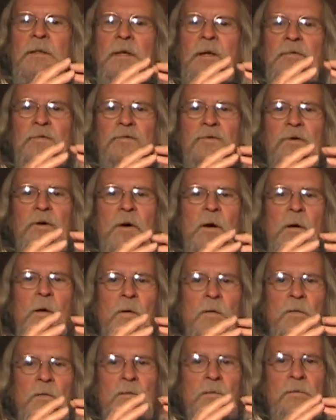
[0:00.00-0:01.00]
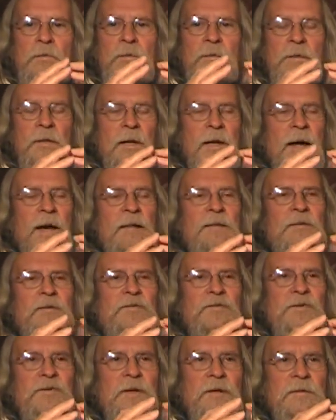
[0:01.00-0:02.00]
this cone at the
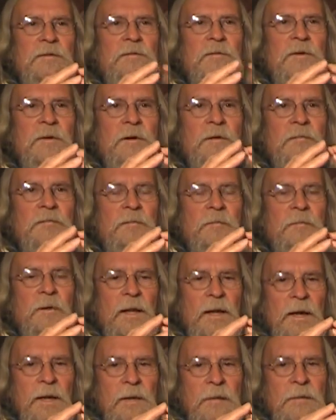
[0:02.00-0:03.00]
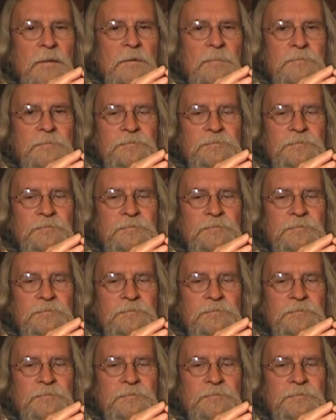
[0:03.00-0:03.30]
center of the planet,